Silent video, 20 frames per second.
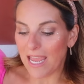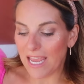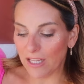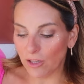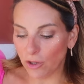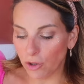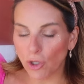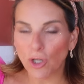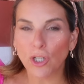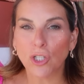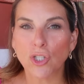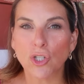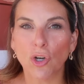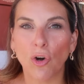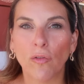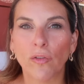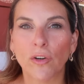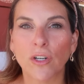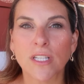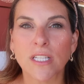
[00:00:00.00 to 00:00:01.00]
it looks
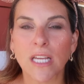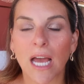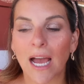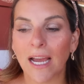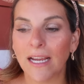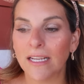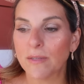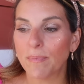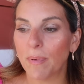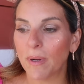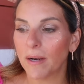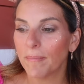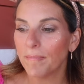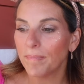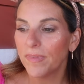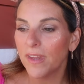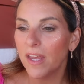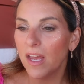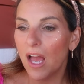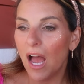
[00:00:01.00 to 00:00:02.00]
oversized, but
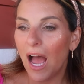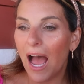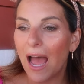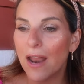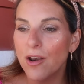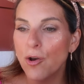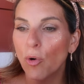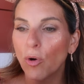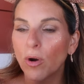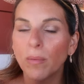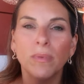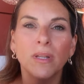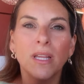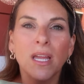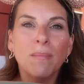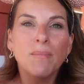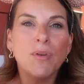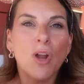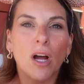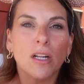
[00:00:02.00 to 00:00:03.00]
normally
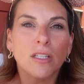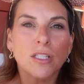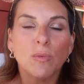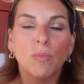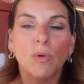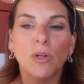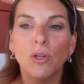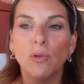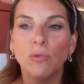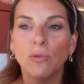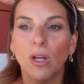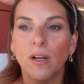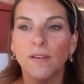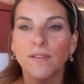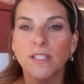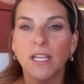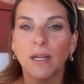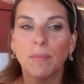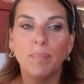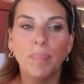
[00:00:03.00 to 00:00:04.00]
I'm not someone who
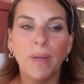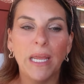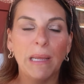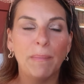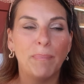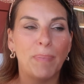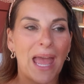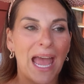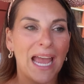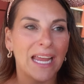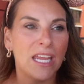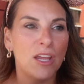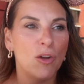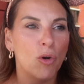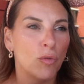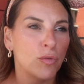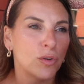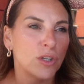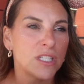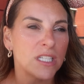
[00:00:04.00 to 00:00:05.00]
loves like big baggy
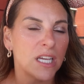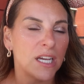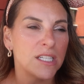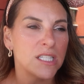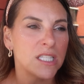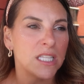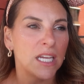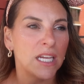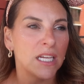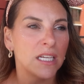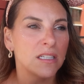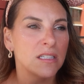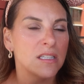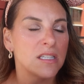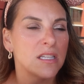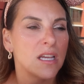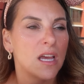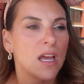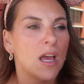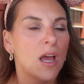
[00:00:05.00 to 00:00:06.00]
oversized things,
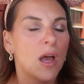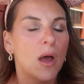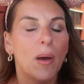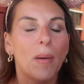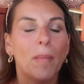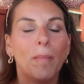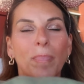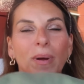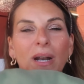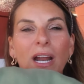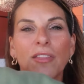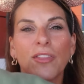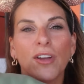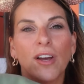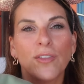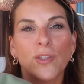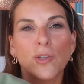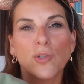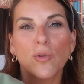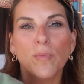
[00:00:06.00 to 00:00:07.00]
but I
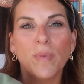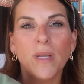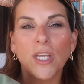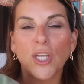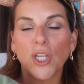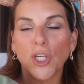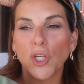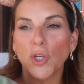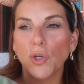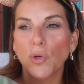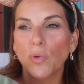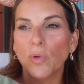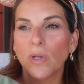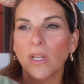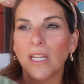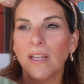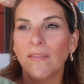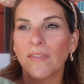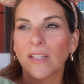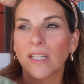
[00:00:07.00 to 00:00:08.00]
thought this would be cute
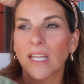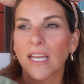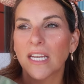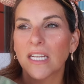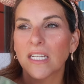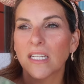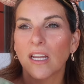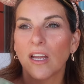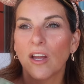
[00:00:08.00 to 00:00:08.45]
even like